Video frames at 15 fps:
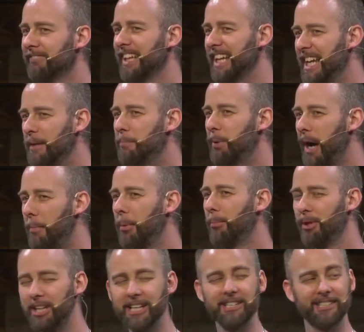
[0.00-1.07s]
he
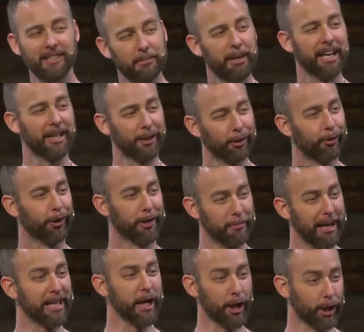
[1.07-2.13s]
probably is the Mandalorian.
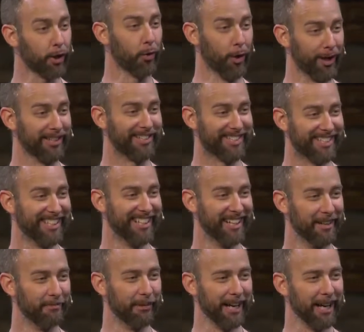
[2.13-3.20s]
My younger ones.
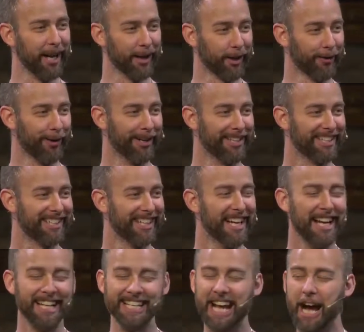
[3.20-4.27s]

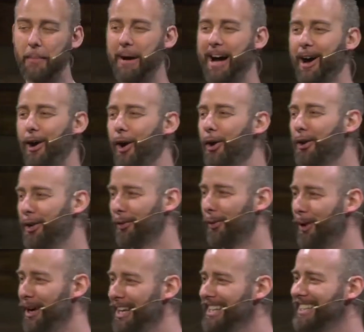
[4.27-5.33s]
Now, my older
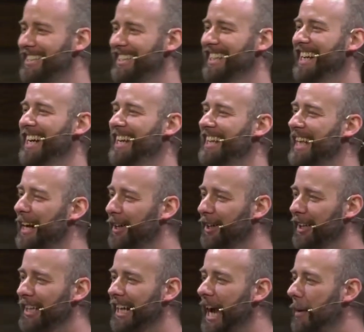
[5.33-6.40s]
ones, they're
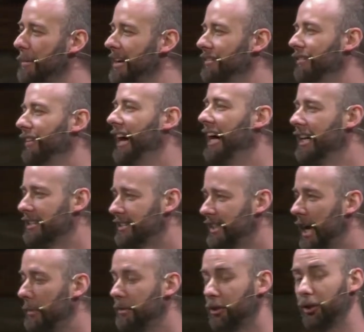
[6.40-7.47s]
looking at me very
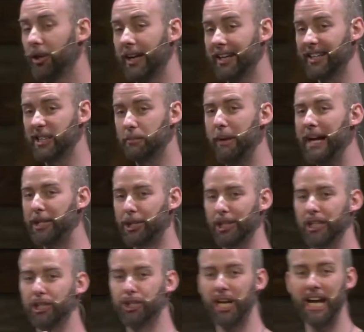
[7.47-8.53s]
skeptical, and
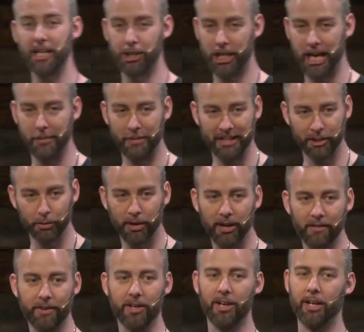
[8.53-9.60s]
especially JJ, my
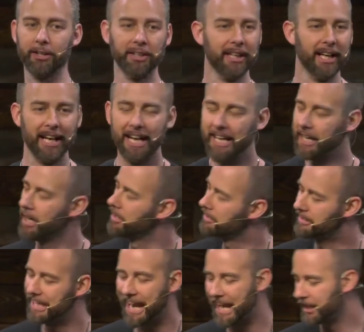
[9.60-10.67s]
12-year-old. He goes,
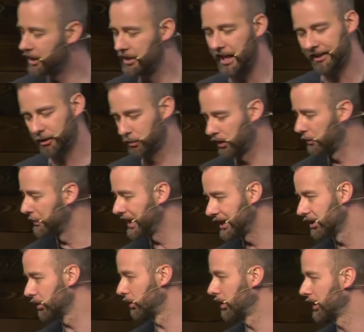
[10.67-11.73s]
Dad, you're not the real
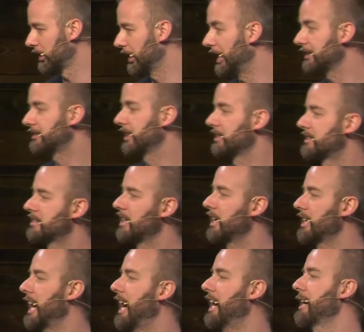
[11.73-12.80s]
Mandalorian. I said,
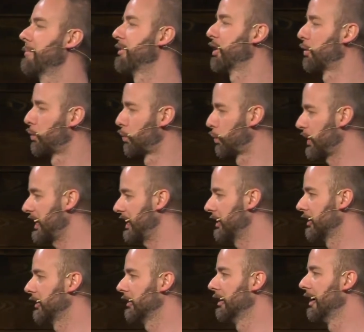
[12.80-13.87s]
Son, I am the
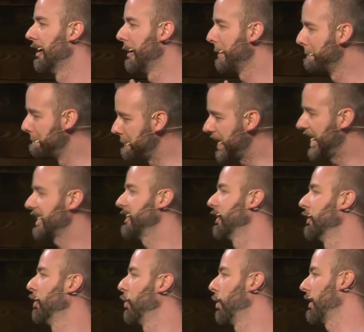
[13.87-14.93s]
real
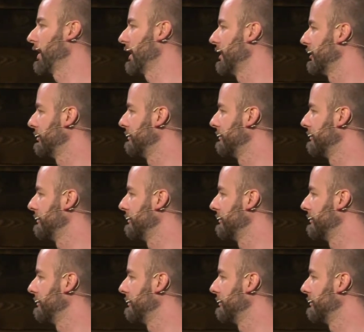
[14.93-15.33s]
Mandalorian.